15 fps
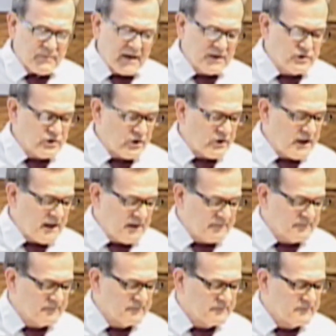That's my
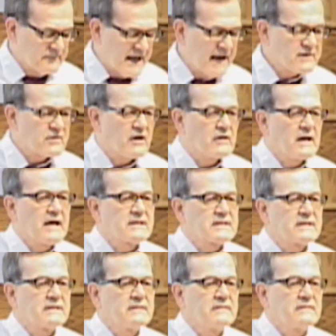journey. That's our
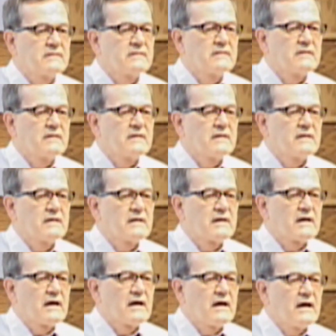lesson.
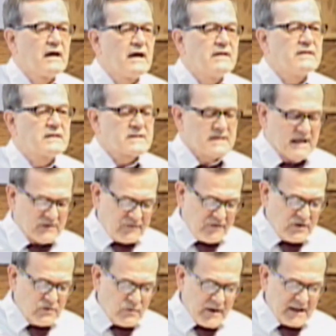And this
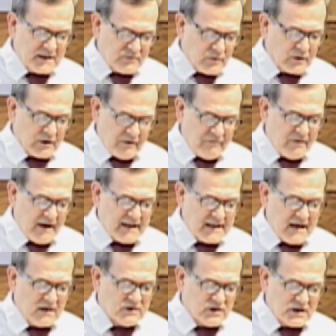next few weeks, we're going to
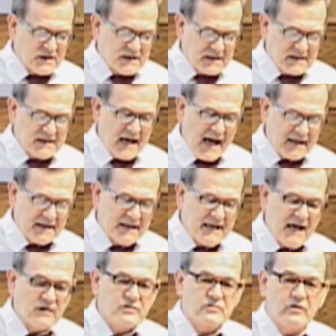find out just
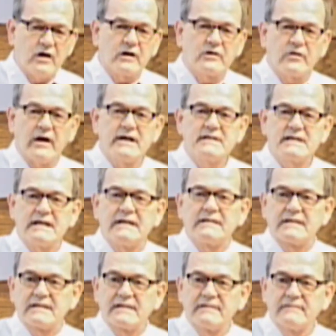exactly how strong Christ
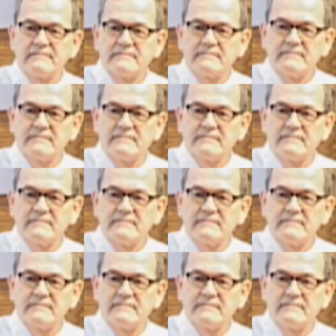is.